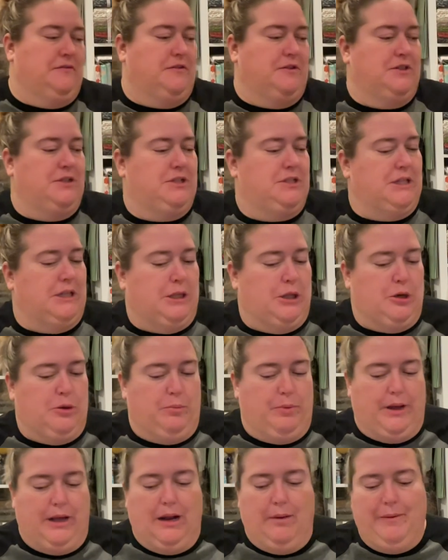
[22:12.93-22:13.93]
for just a little
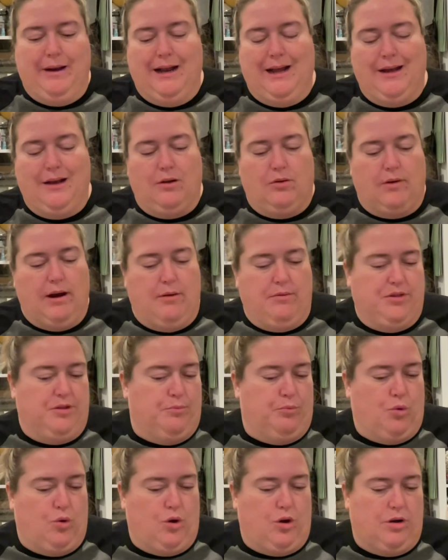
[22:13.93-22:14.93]
bit. I mean, I can go around with the
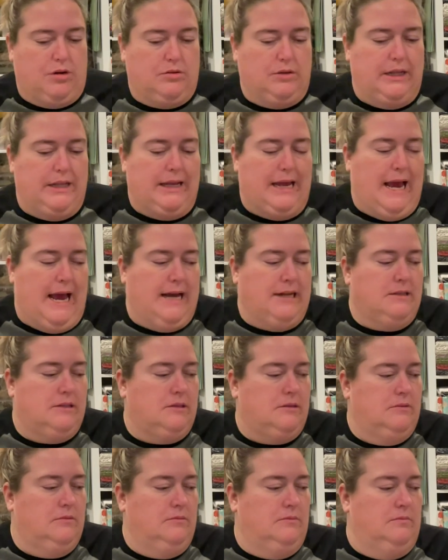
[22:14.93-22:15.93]
border and the cat.
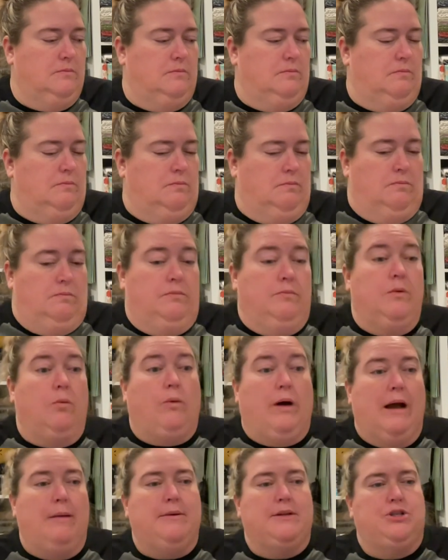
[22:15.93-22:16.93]

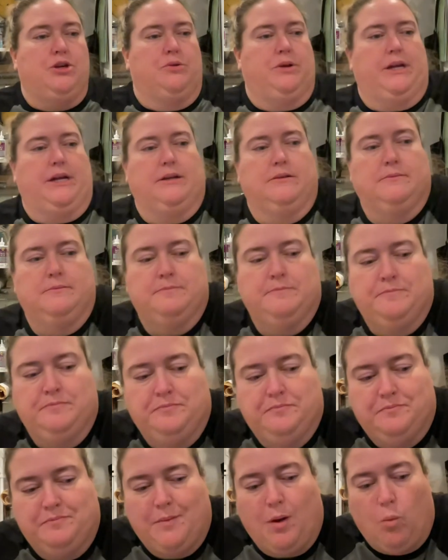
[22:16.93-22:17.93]
Why am I choking?
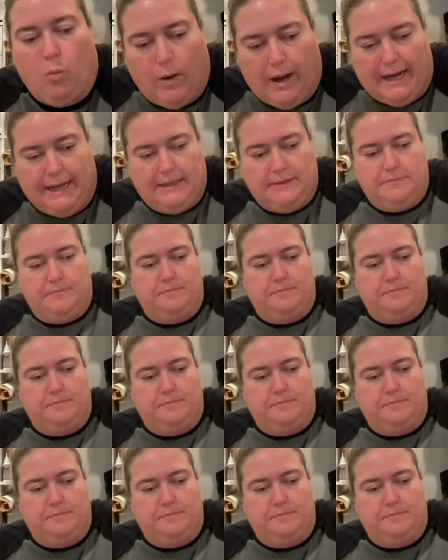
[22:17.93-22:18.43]
Why?